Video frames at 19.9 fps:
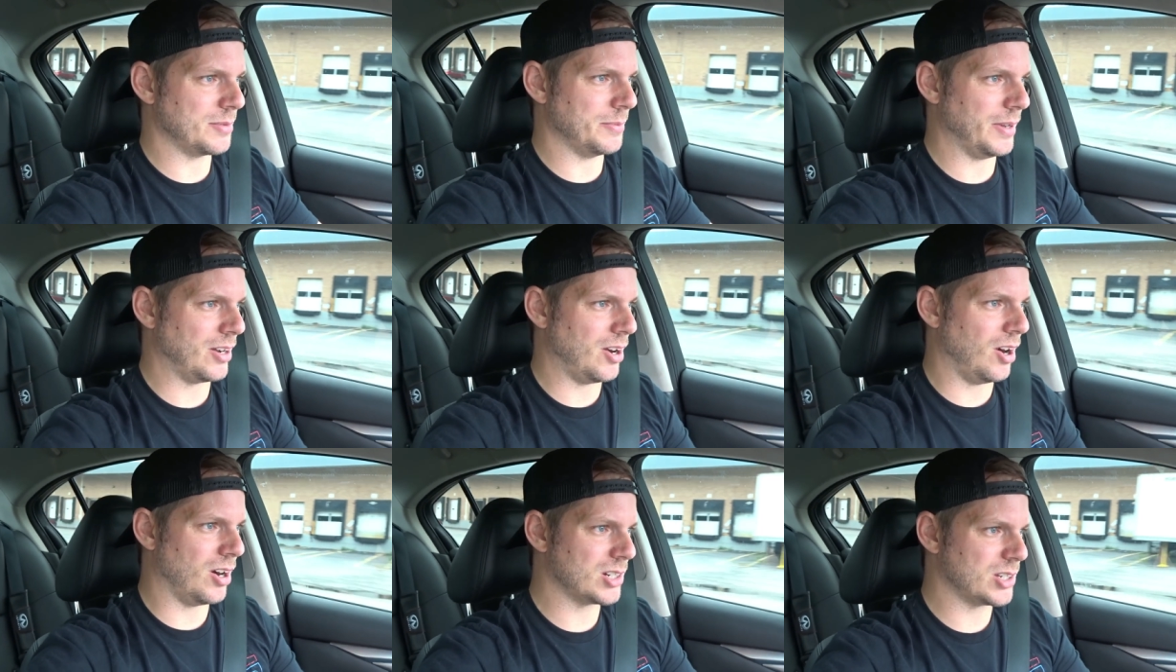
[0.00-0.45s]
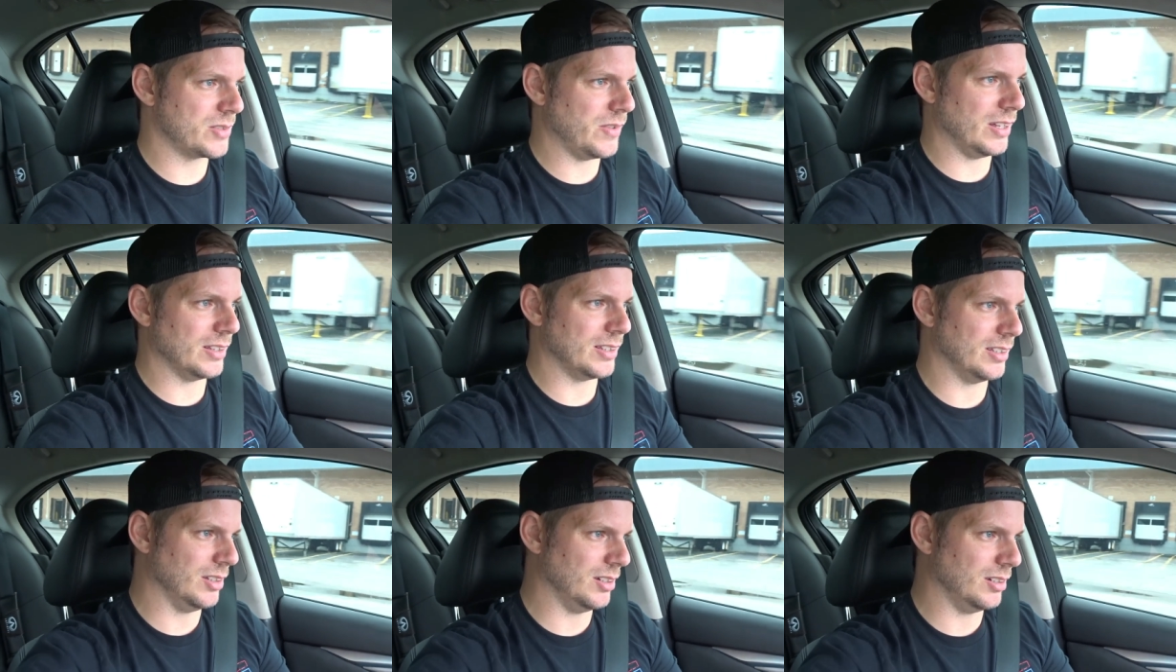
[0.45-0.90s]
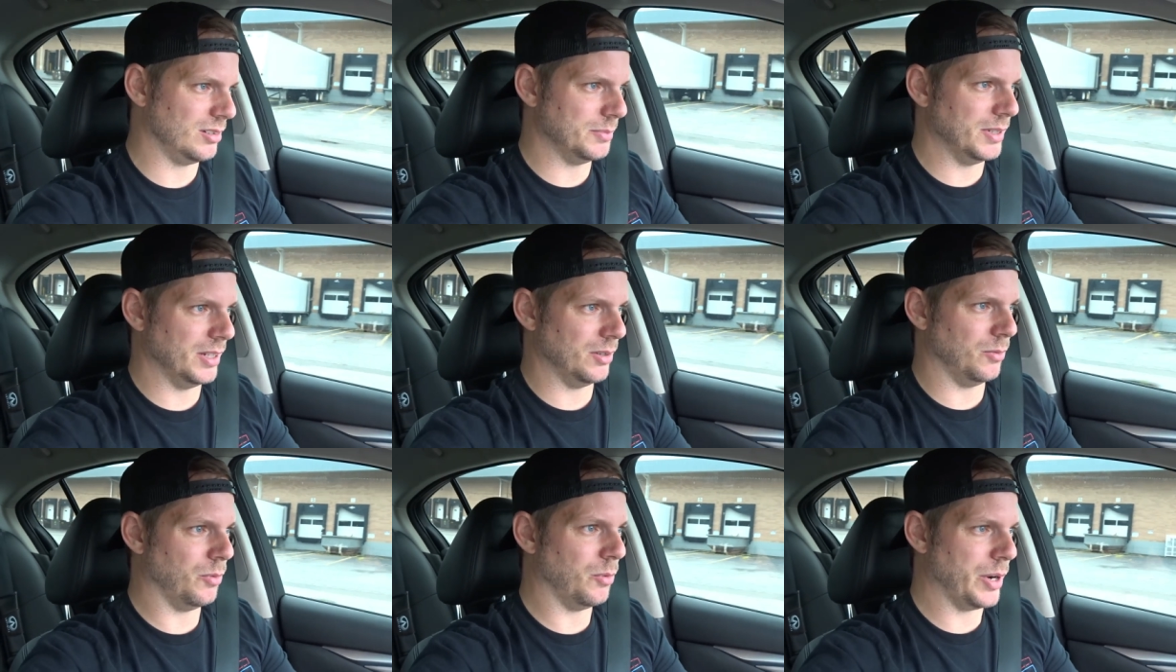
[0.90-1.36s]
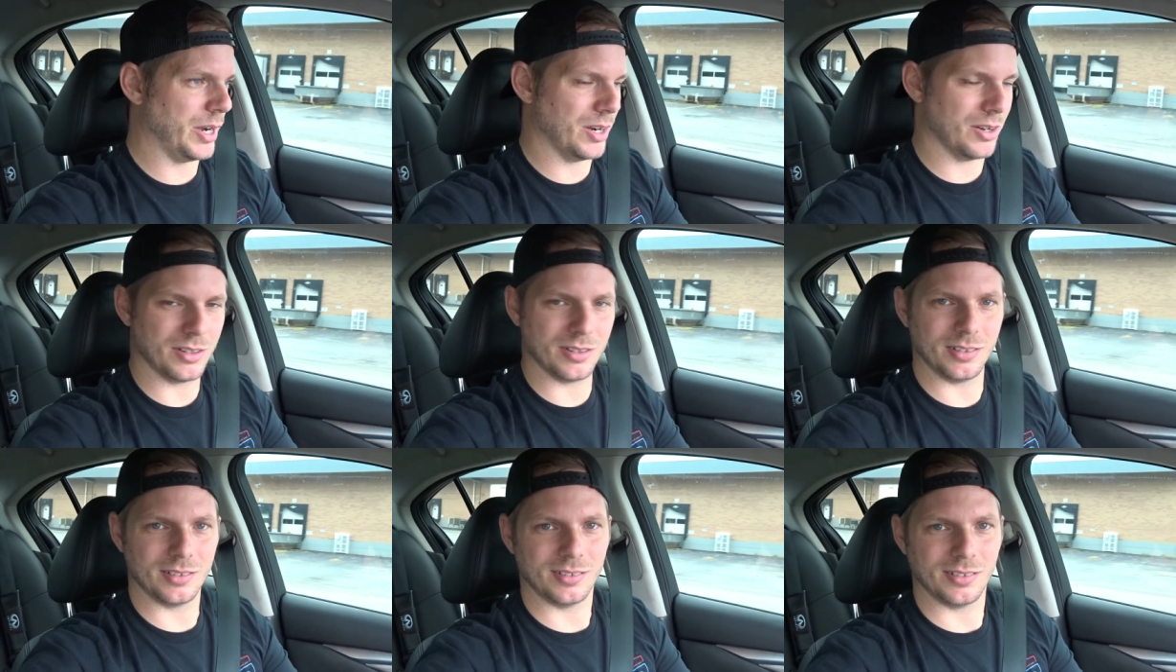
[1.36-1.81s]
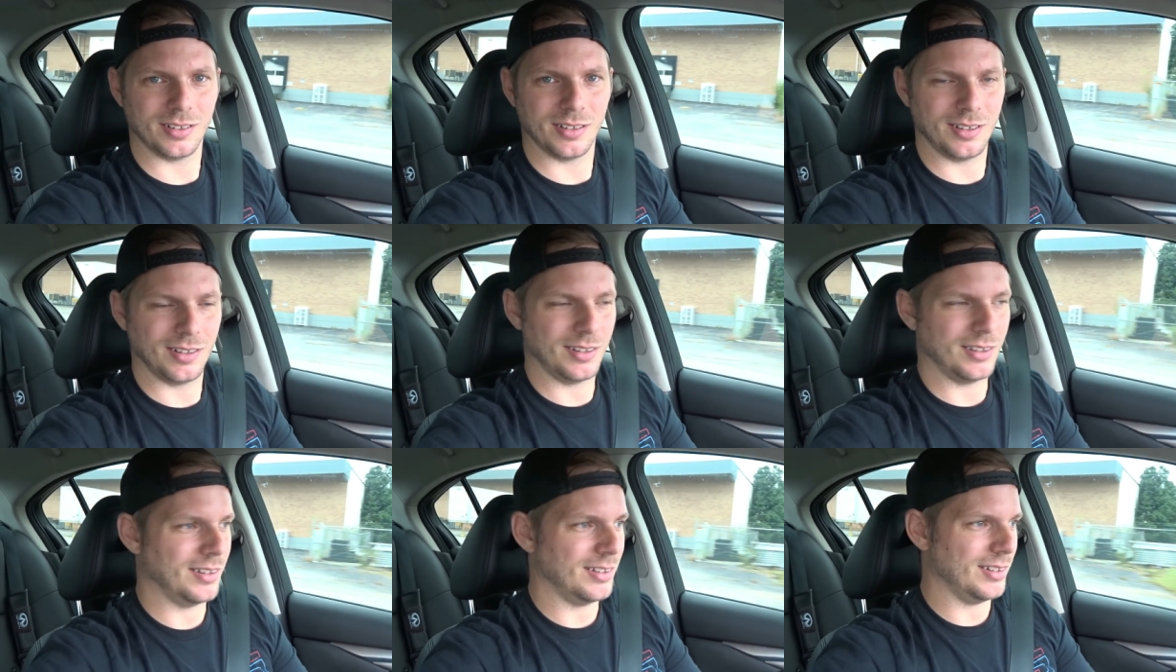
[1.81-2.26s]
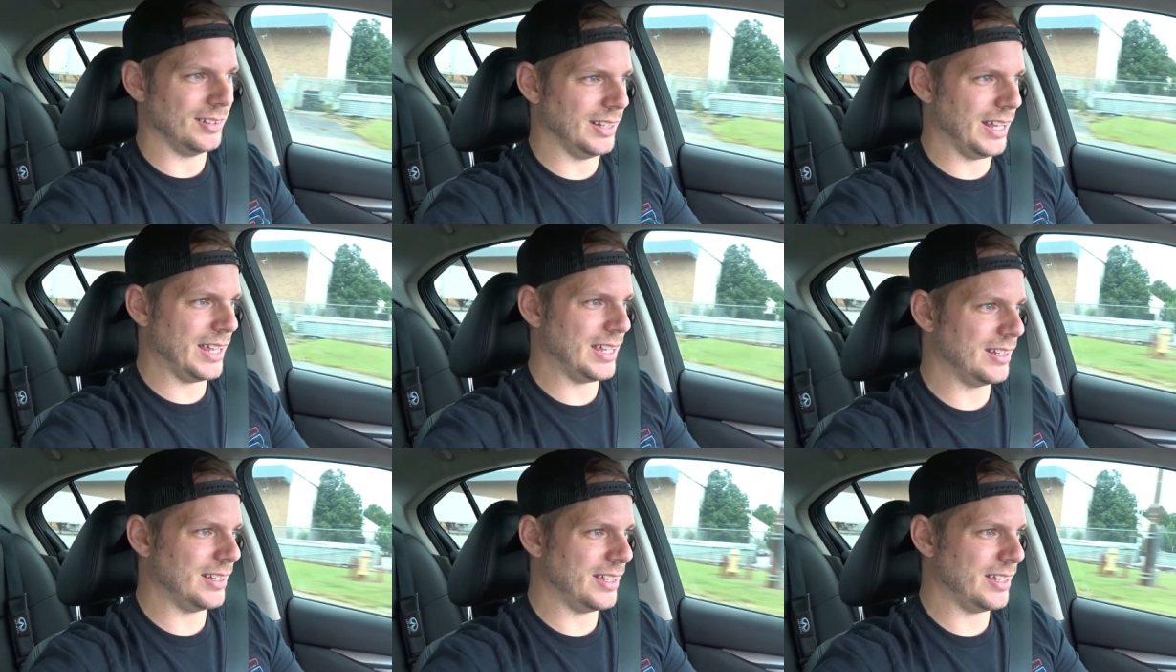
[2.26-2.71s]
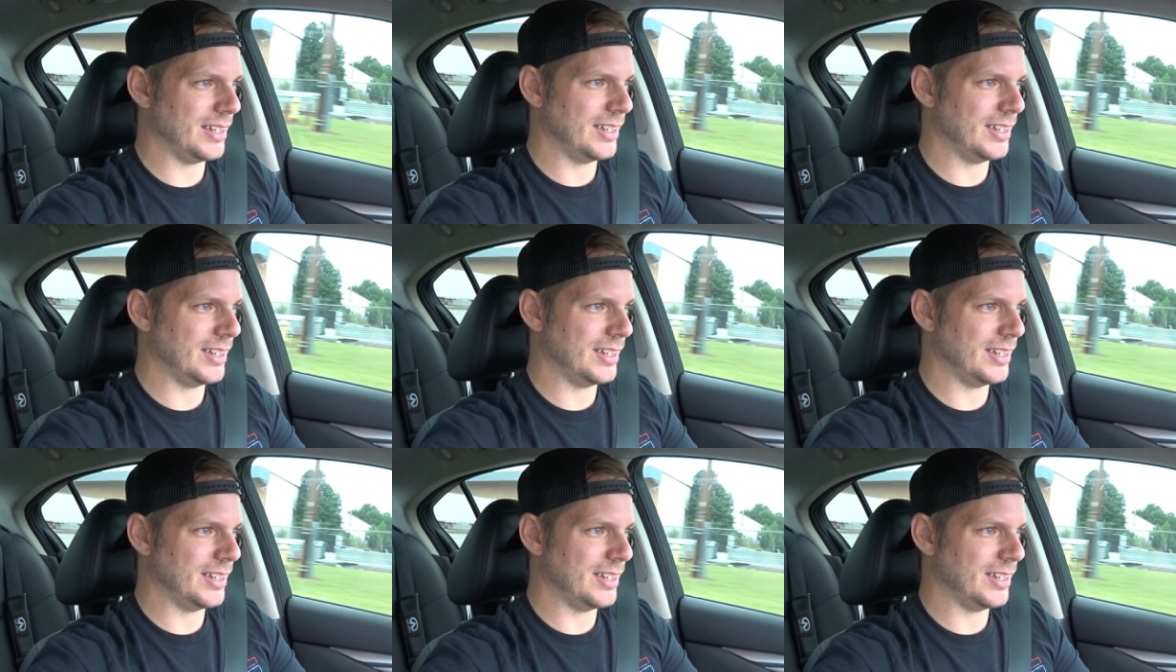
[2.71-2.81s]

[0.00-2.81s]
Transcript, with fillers: so my car's felt a little bit weird lately.